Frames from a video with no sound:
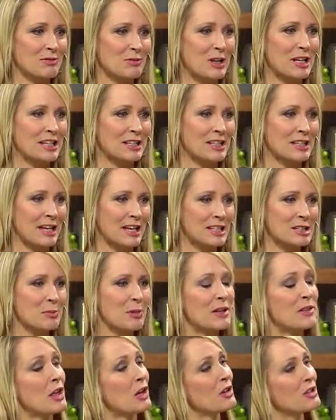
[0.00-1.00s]

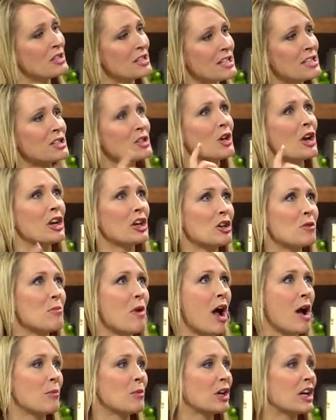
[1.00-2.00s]
explained that her sister and her
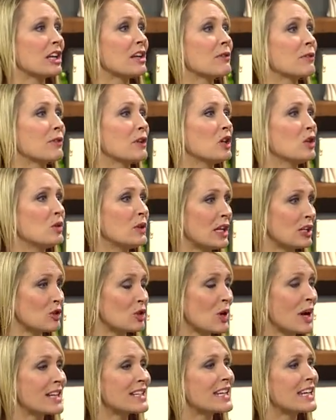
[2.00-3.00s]
mom were in a feud and
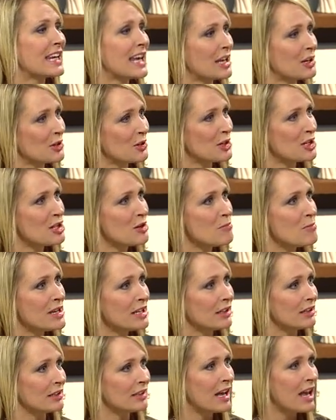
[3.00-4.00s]
trying to get her in the
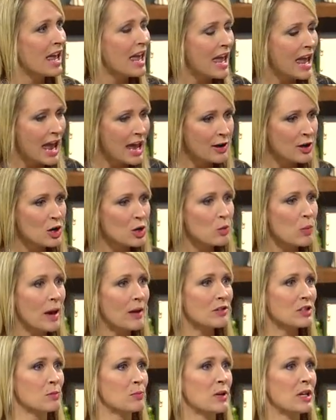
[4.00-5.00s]
middle. And her
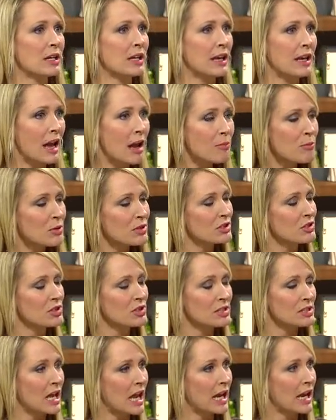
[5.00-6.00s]
way of speaking up was
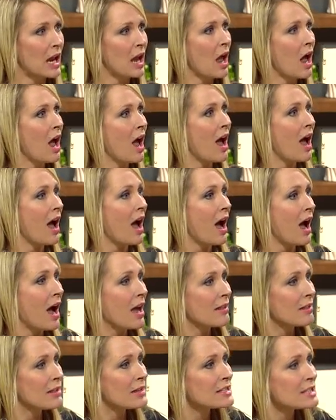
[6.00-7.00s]
just saying,
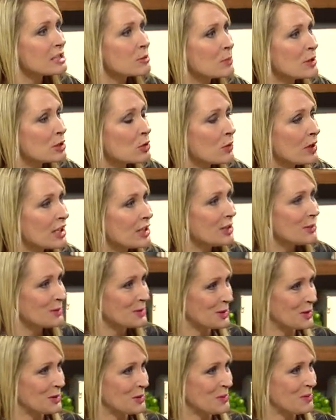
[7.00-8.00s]
this is between you
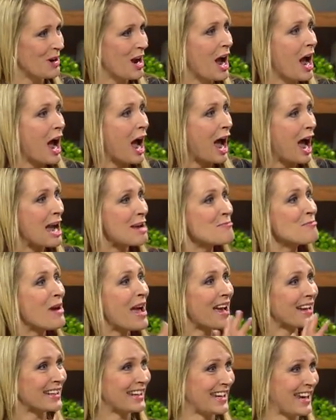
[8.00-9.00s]
two, I'm
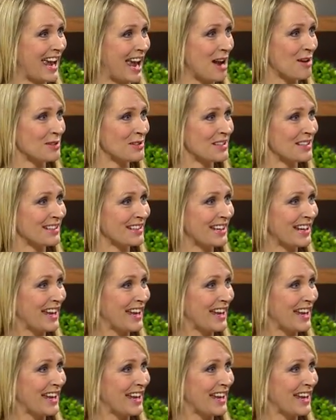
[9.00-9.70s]
backing out.